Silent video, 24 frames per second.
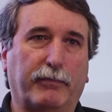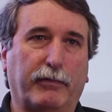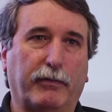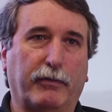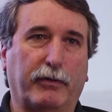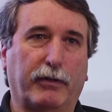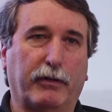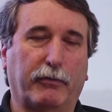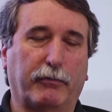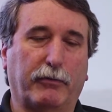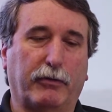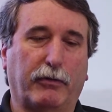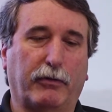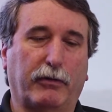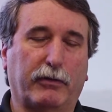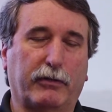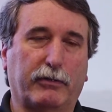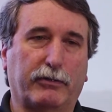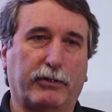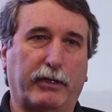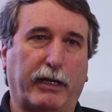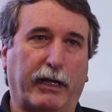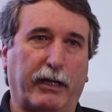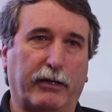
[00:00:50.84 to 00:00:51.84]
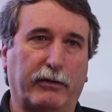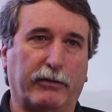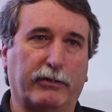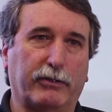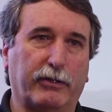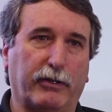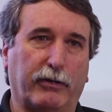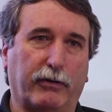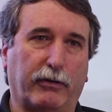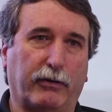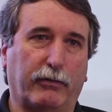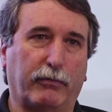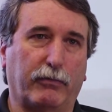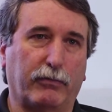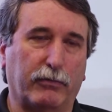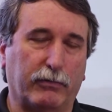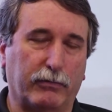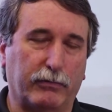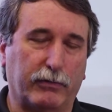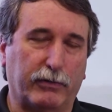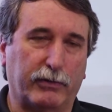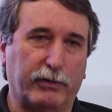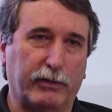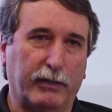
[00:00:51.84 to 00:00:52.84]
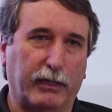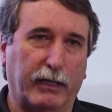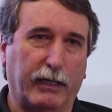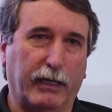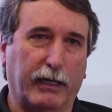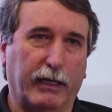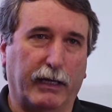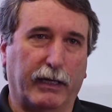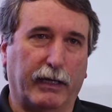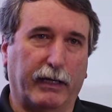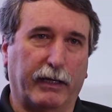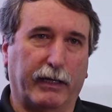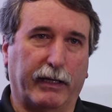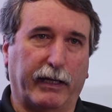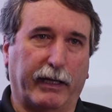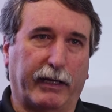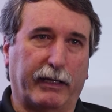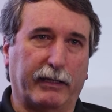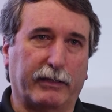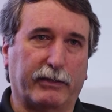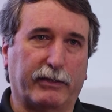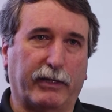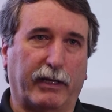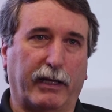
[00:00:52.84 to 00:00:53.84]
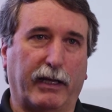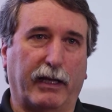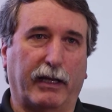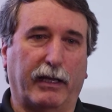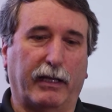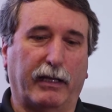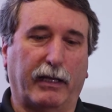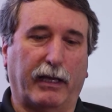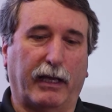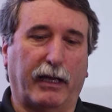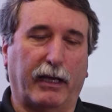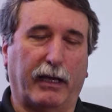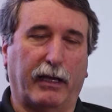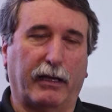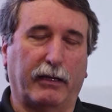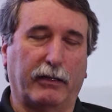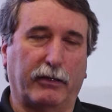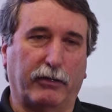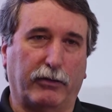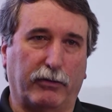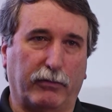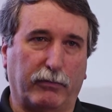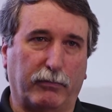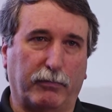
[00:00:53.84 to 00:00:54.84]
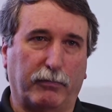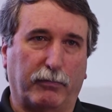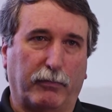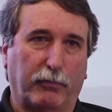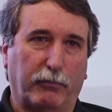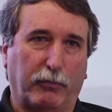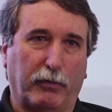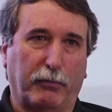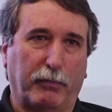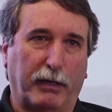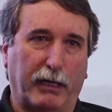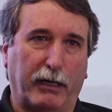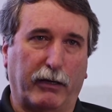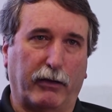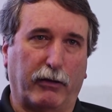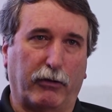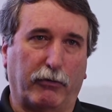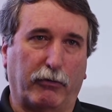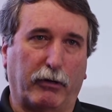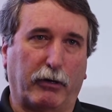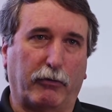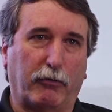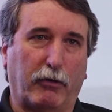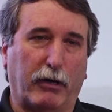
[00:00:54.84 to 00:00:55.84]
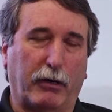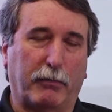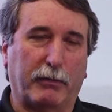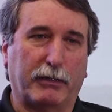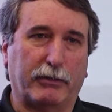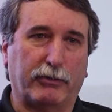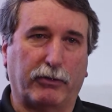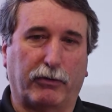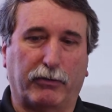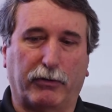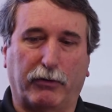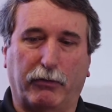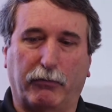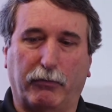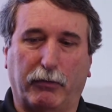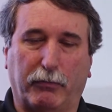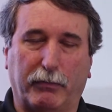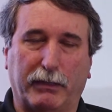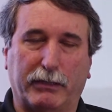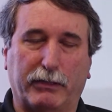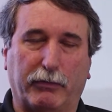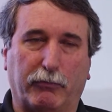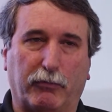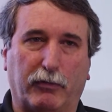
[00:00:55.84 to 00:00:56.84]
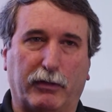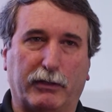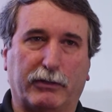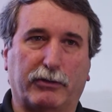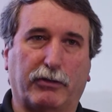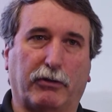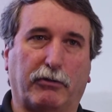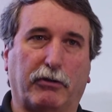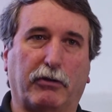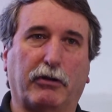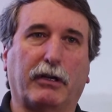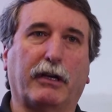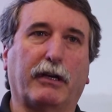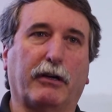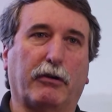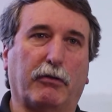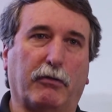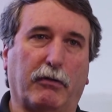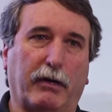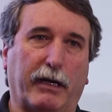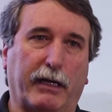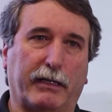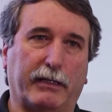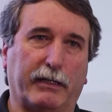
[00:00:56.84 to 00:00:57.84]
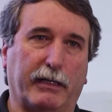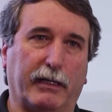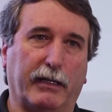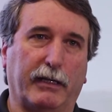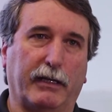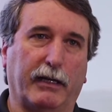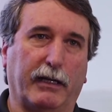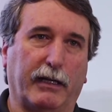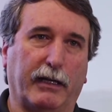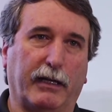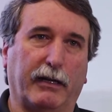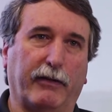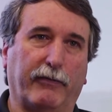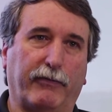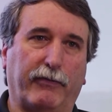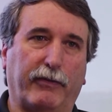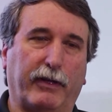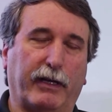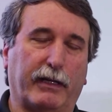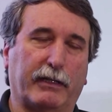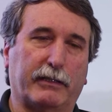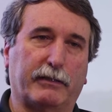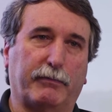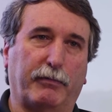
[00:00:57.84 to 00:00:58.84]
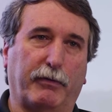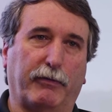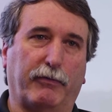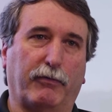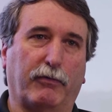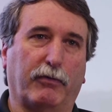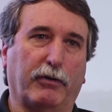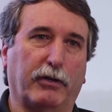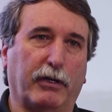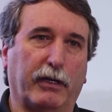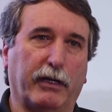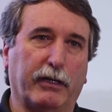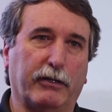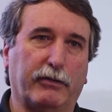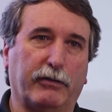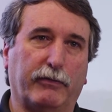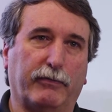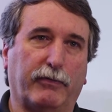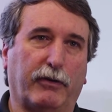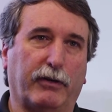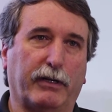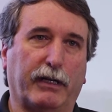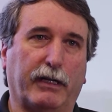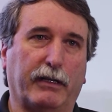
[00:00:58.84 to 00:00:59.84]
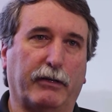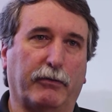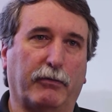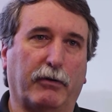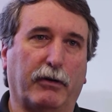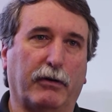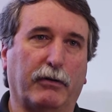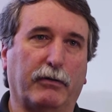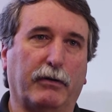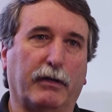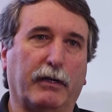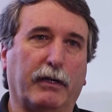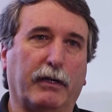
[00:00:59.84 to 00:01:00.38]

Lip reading: with the NERC standards and NERC rules, that can say, yeah, we're meeting all the requirements, or no, we're missing one, so you can correct it and get it fixed before you get too far down the road.